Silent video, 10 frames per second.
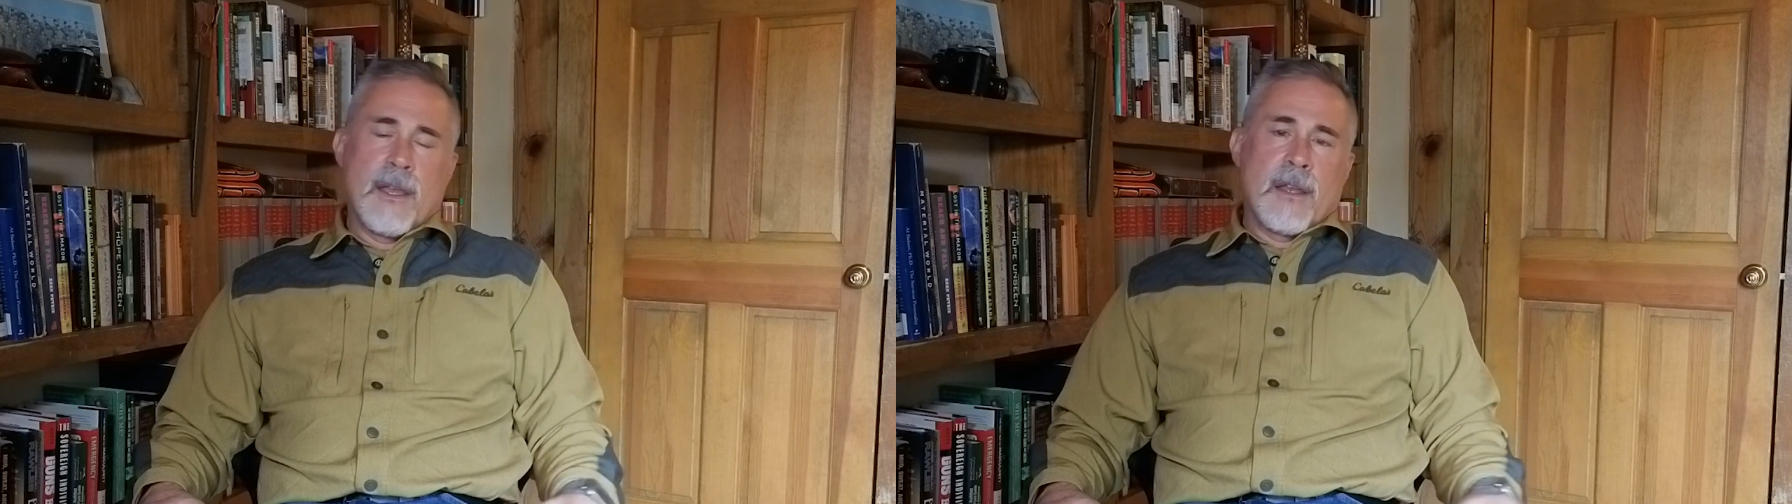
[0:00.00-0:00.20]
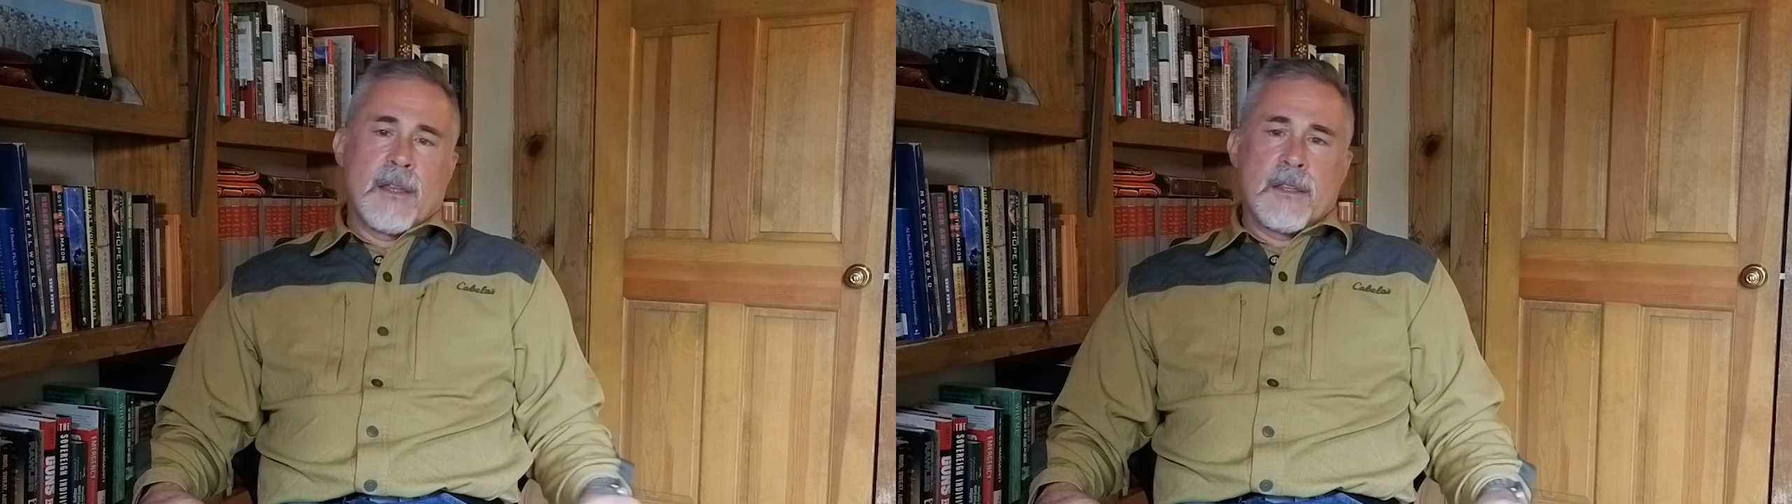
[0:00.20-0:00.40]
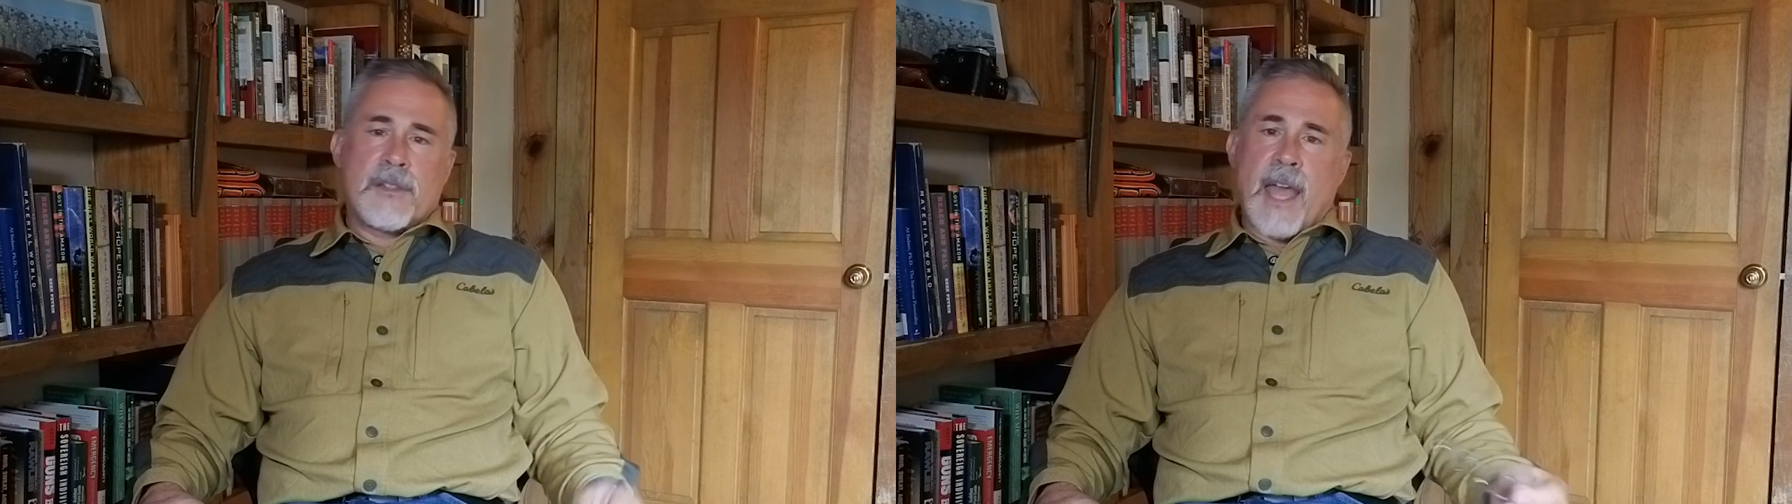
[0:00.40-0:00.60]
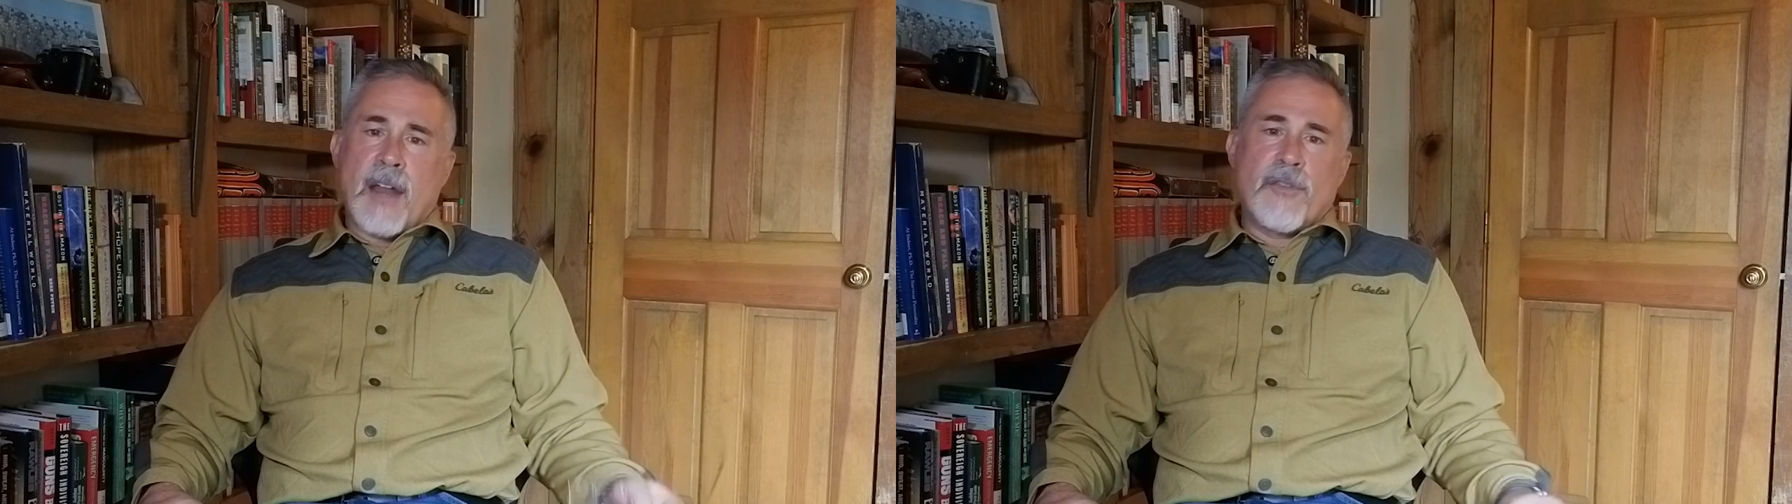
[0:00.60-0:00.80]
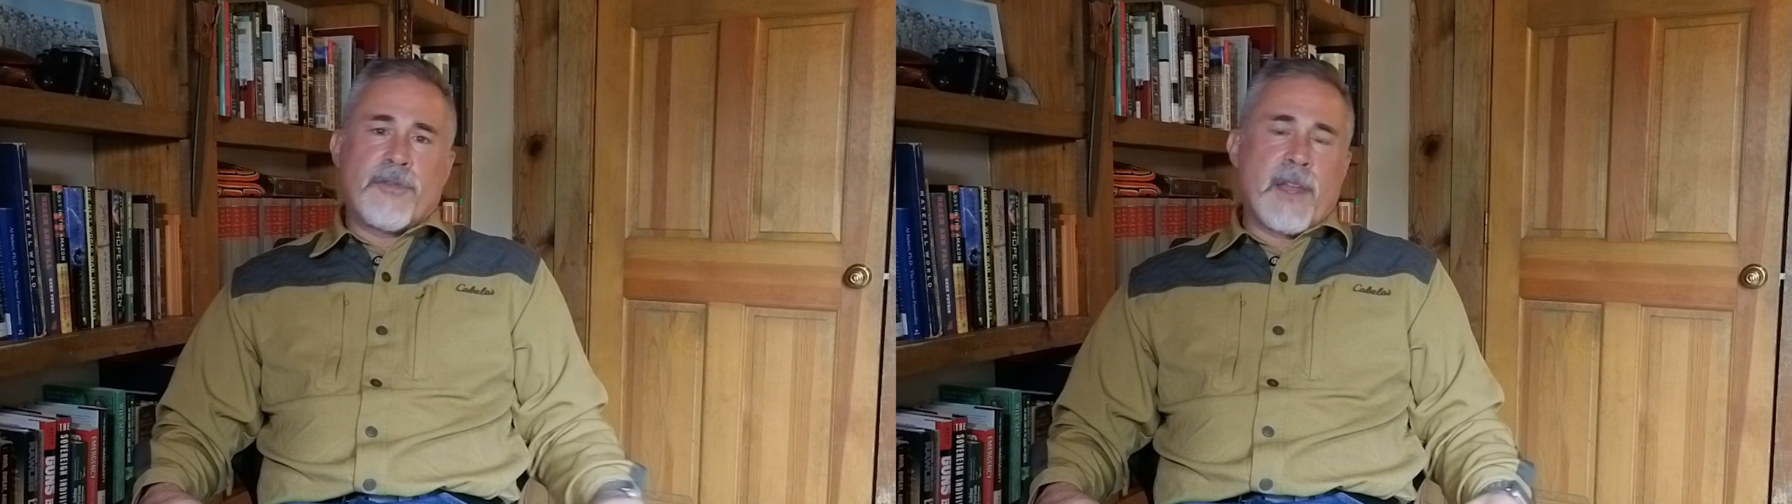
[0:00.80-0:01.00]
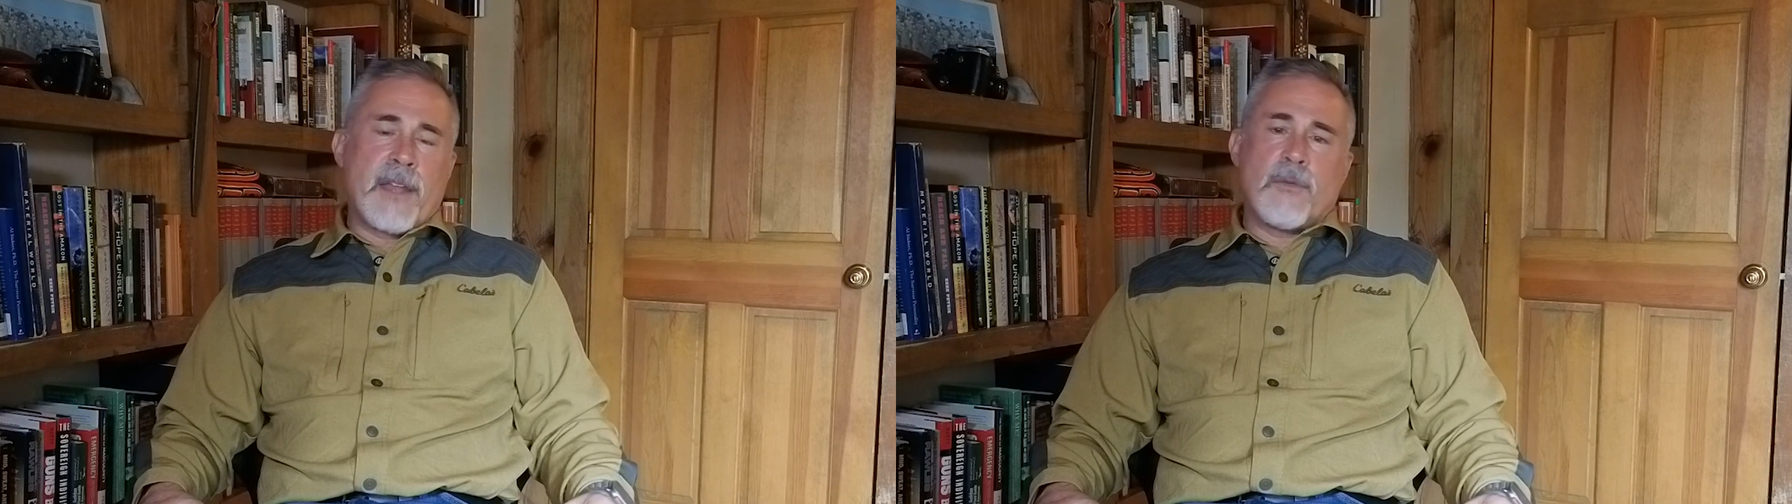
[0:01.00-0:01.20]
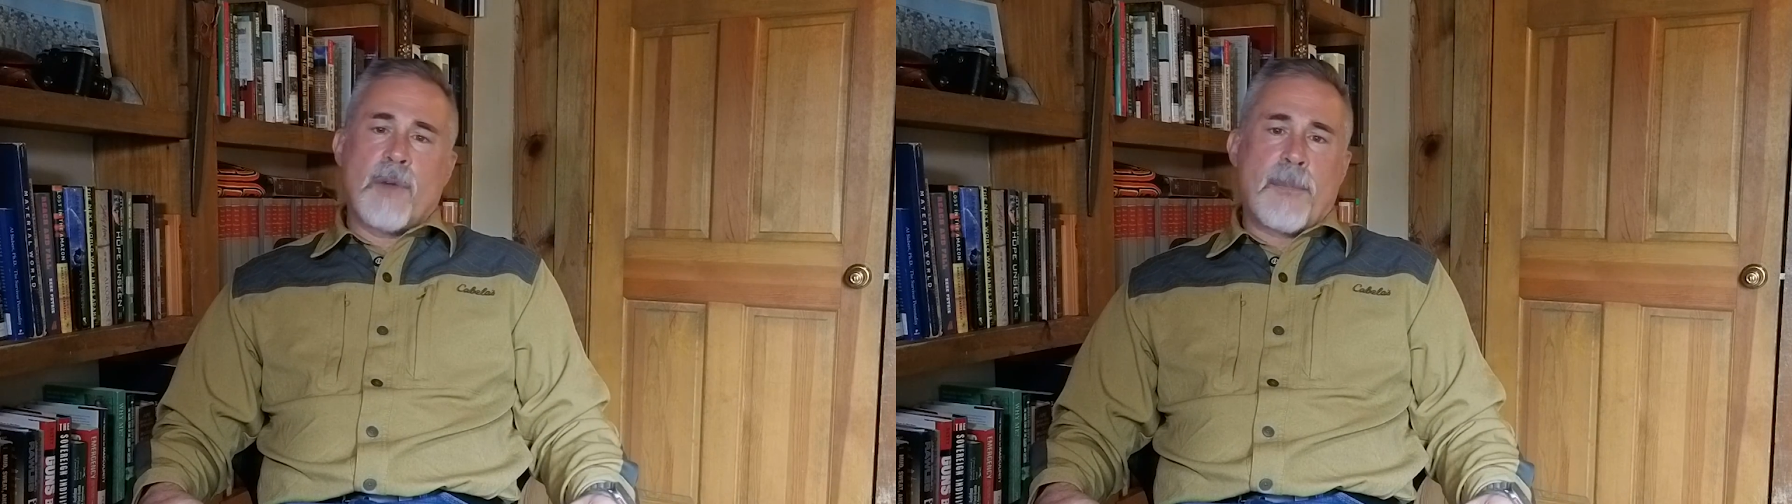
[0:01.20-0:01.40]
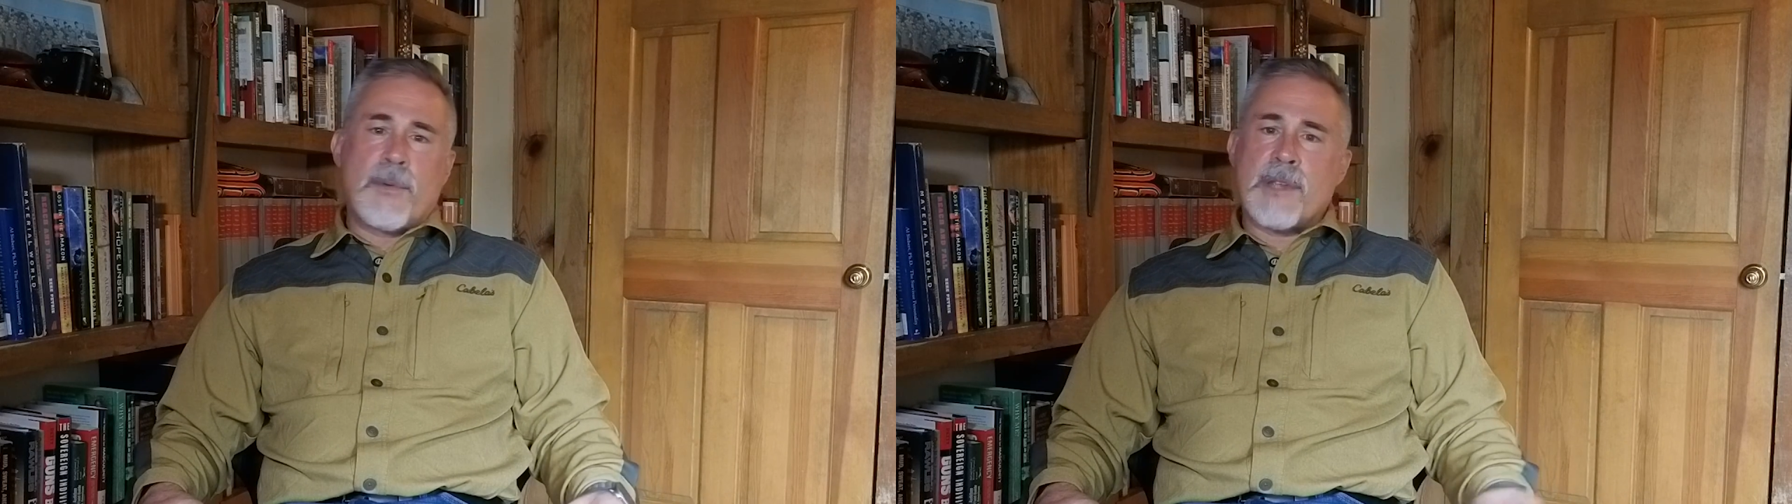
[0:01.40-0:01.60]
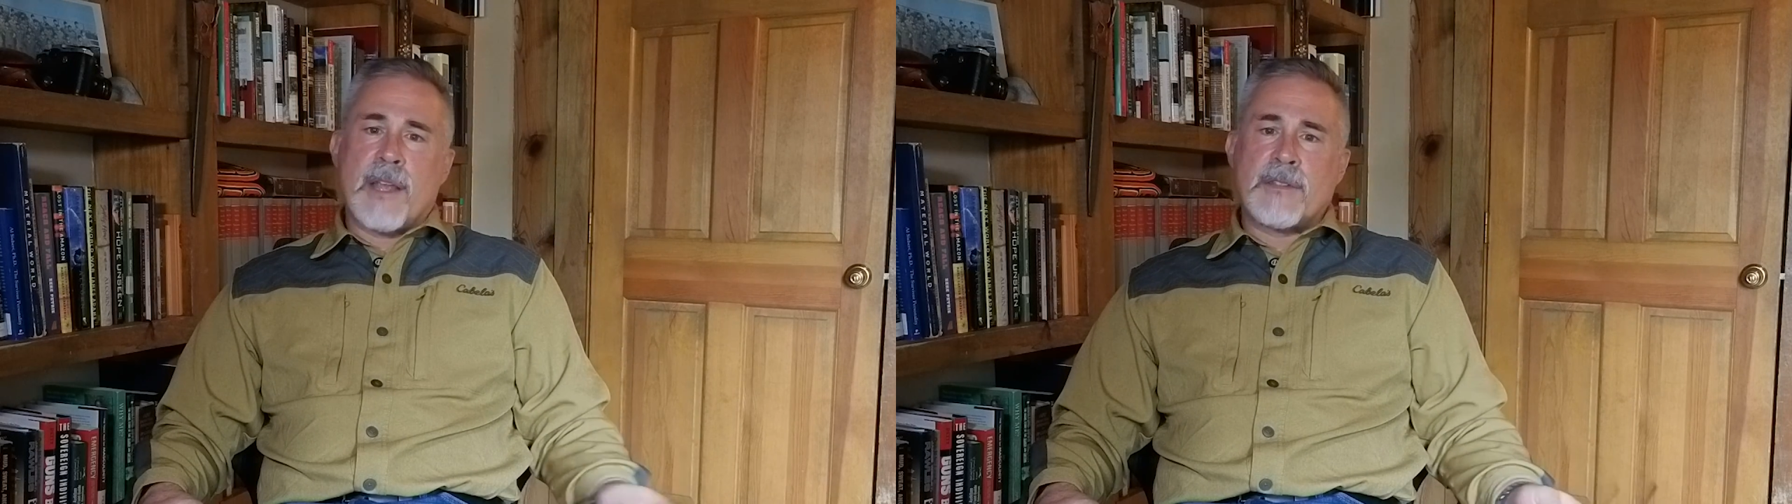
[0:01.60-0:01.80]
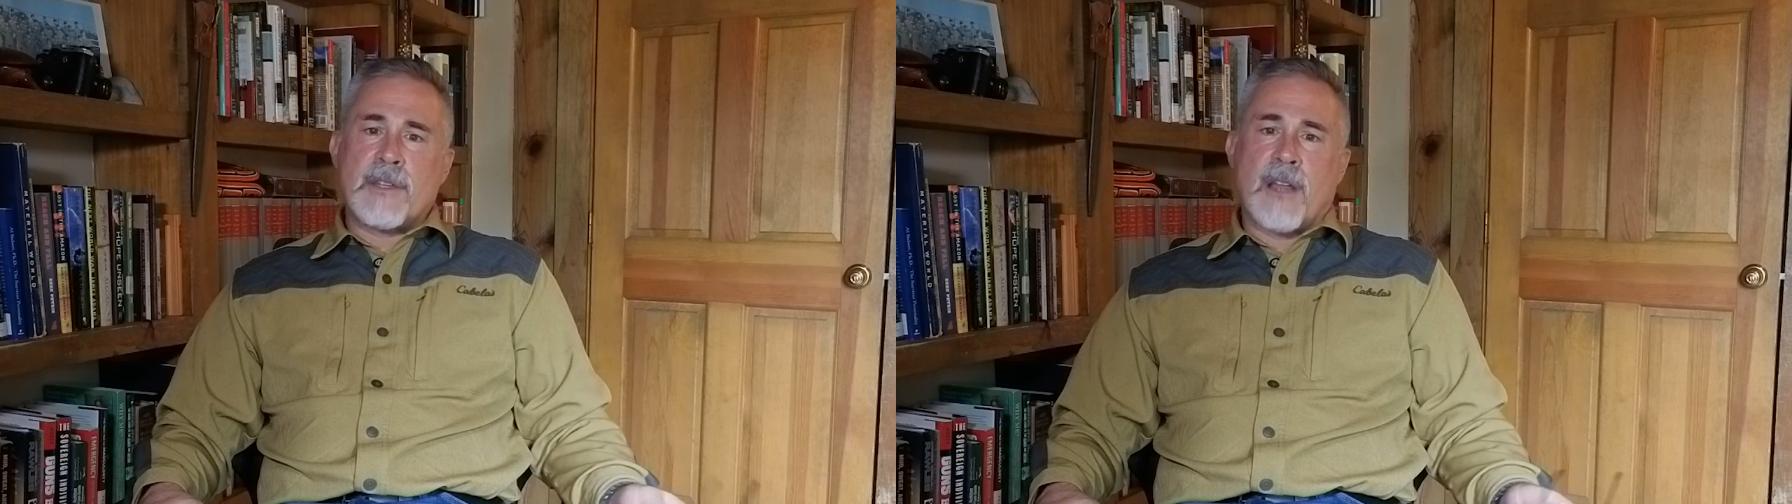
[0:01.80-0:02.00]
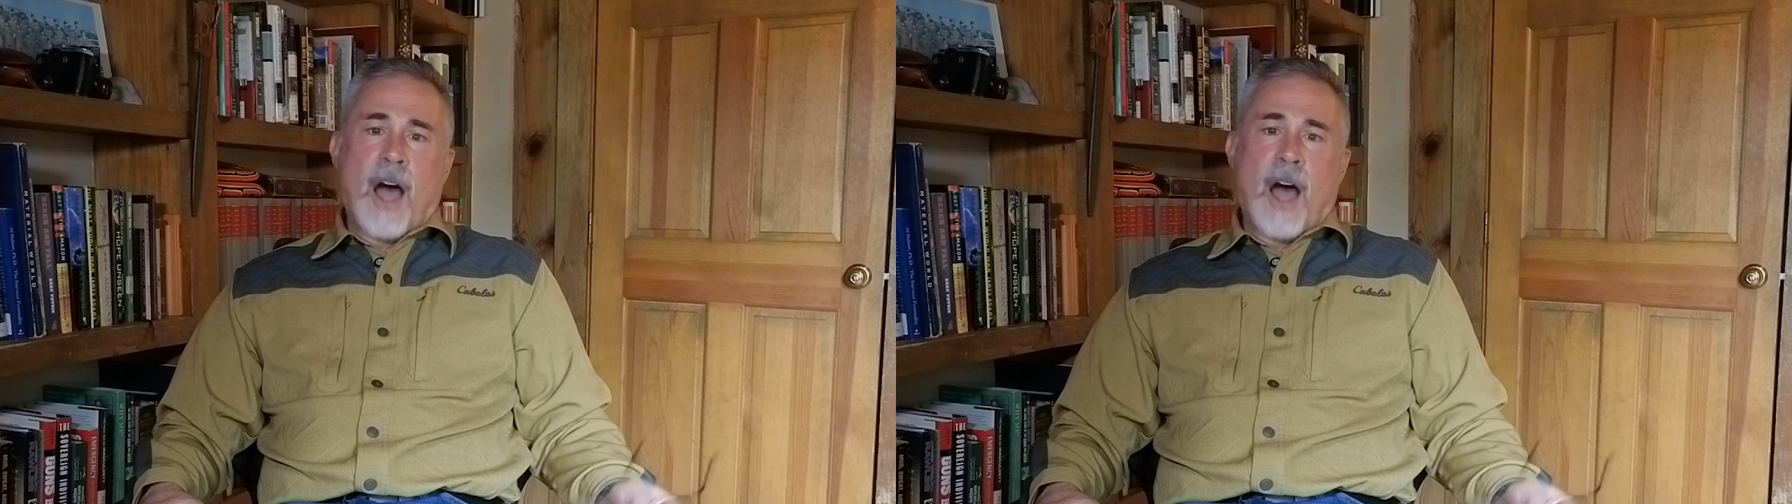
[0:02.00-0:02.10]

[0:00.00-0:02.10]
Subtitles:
The shadow fleet represents an